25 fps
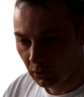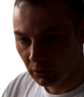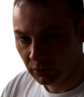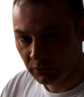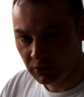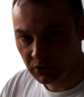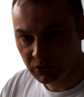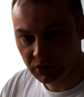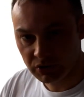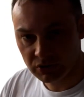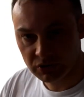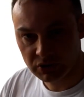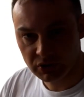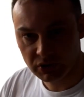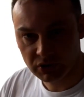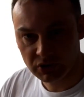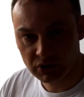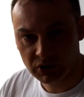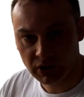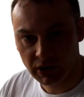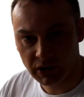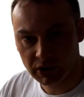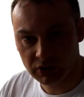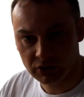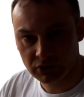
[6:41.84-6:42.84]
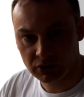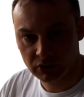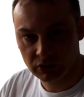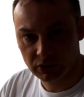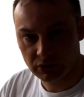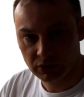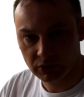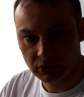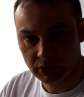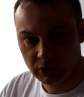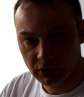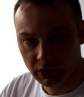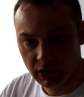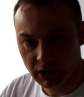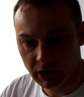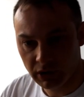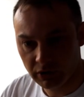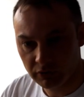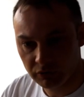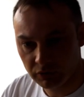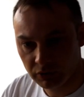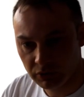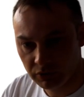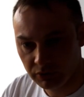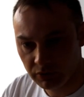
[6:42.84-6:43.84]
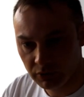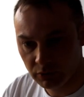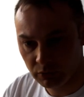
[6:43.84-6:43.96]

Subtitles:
A recent success for the